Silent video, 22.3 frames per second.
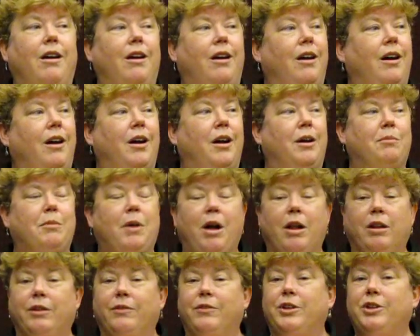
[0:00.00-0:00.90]
um,
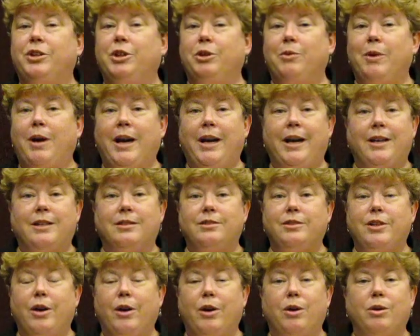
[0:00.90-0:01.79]
all of the new
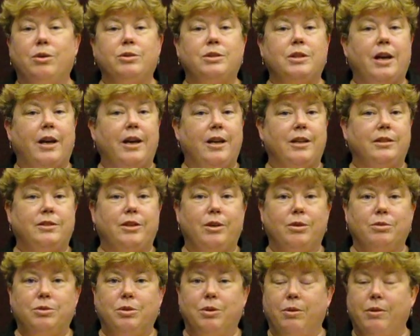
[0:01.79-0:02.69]
ISOs,
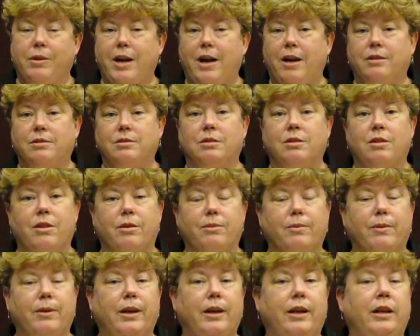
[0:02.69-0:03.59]
ISO
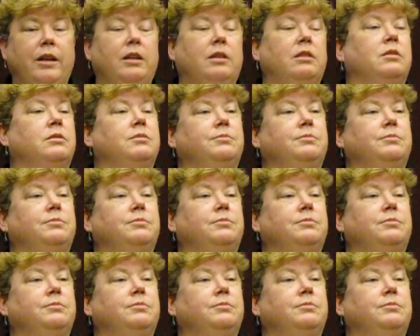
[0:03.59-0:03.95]
2003.